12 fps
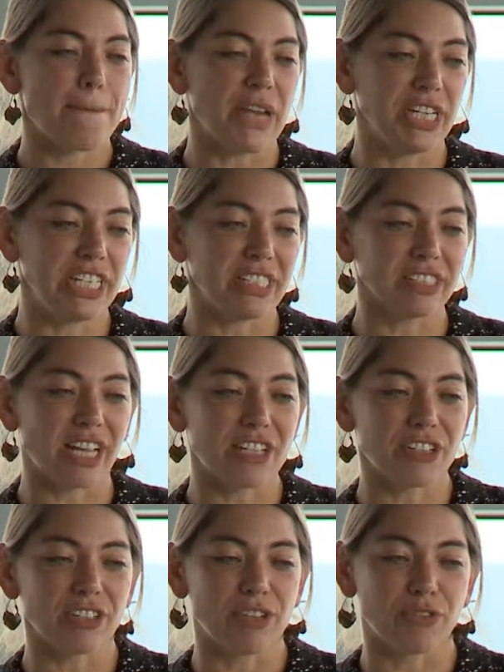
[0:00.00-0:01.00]
and
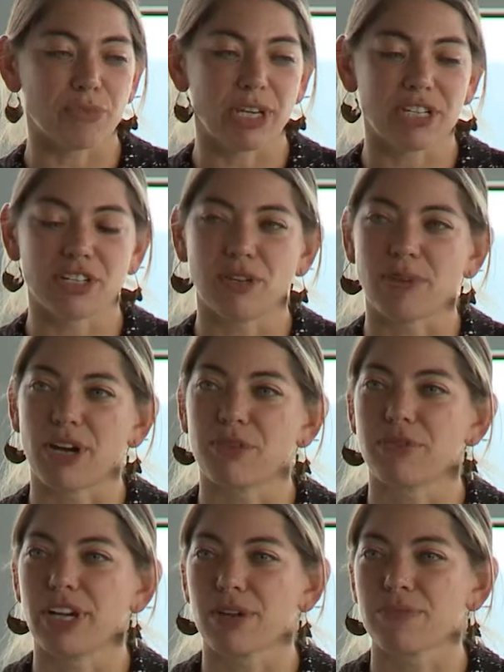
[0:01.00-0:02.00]
ecological information
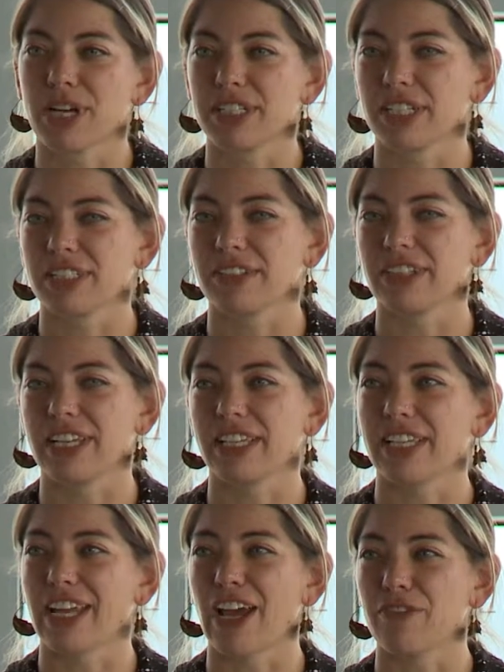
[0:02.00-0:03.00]
about where projects are
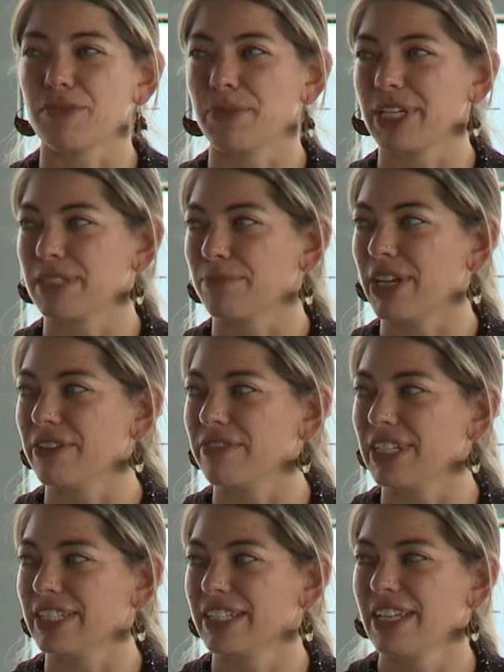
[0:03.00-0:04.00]
likely to have the biggest
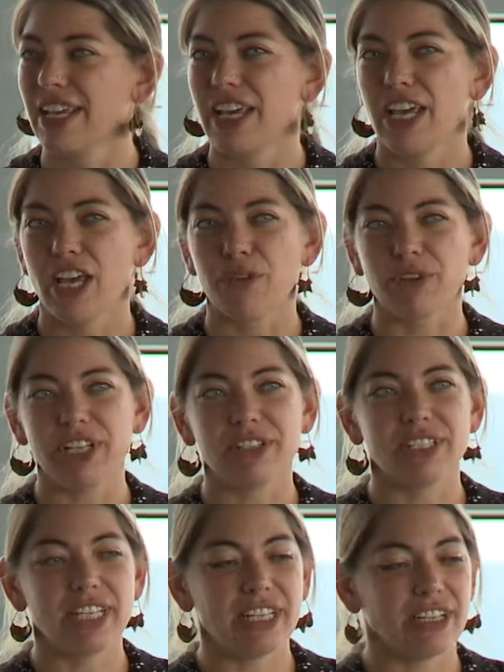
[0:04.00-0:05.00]
benefits. And what
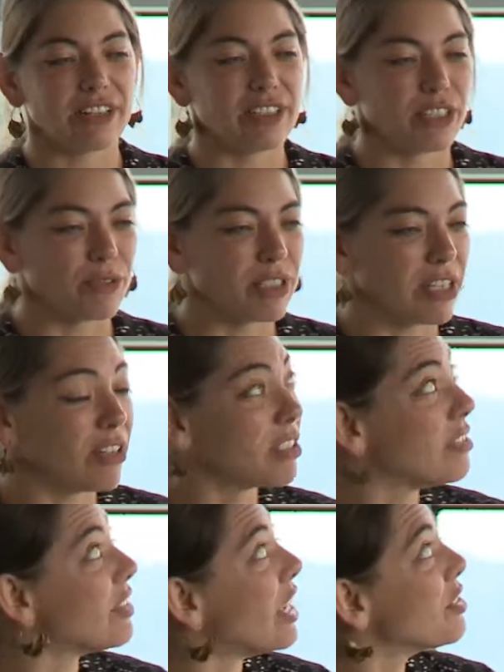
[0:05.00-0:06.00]
you see here is a
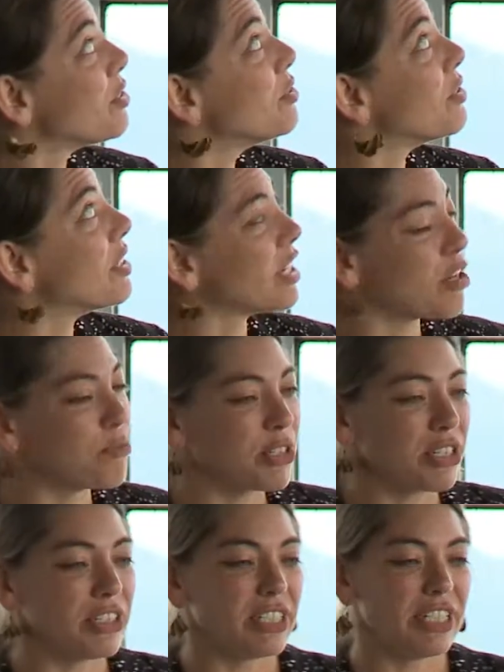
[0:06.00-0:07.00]
result of that tool, it can
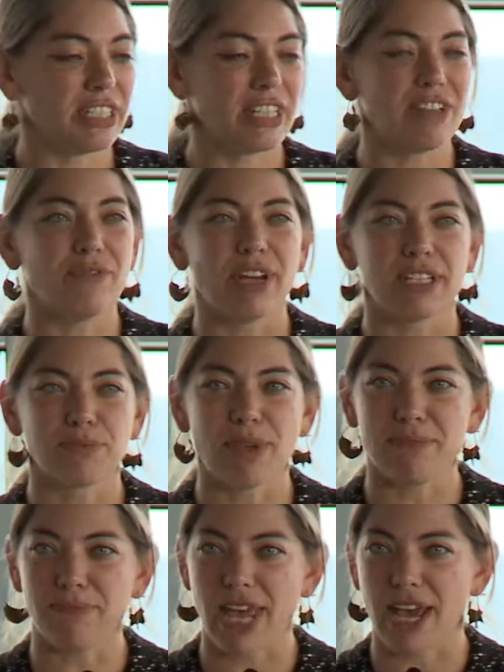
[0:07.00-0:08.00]
produce these
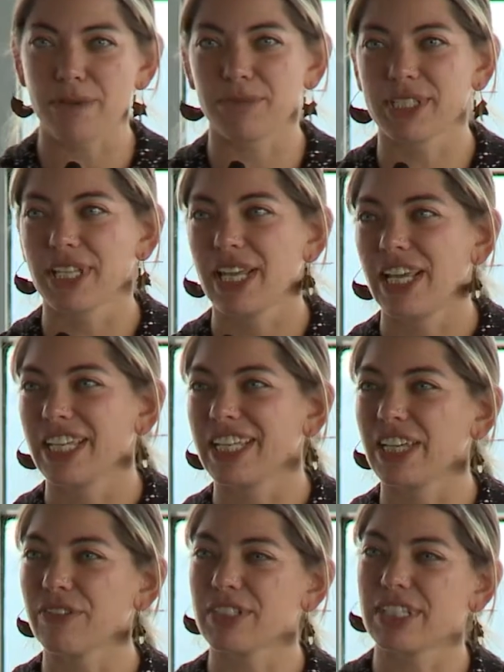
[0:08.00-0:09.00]
investment maps
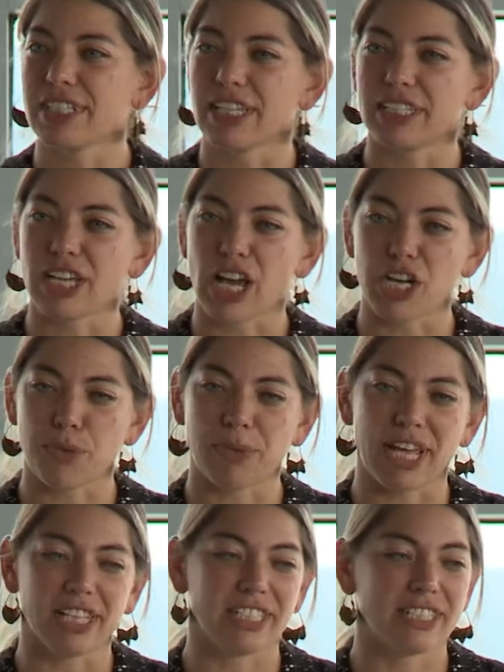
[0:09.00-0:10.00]
that give us a sense of how to
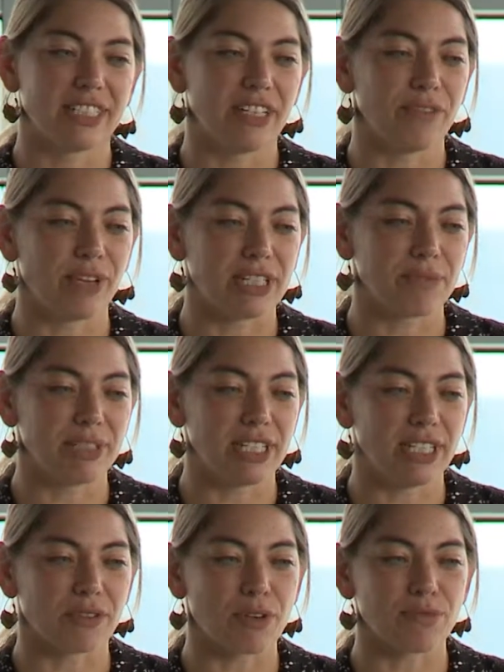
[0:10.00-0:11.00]
balance the
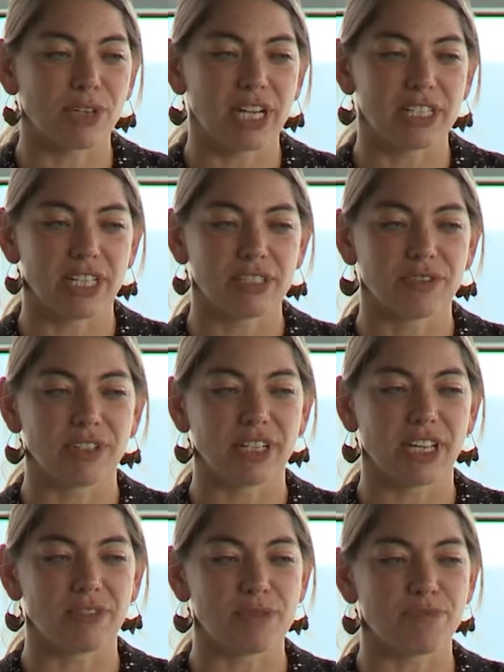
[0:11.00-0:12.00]
investments in different projects for
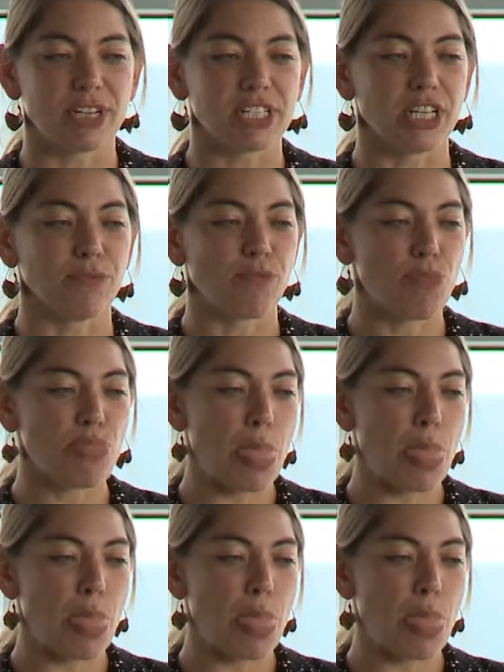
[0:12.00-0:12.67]
a given budget.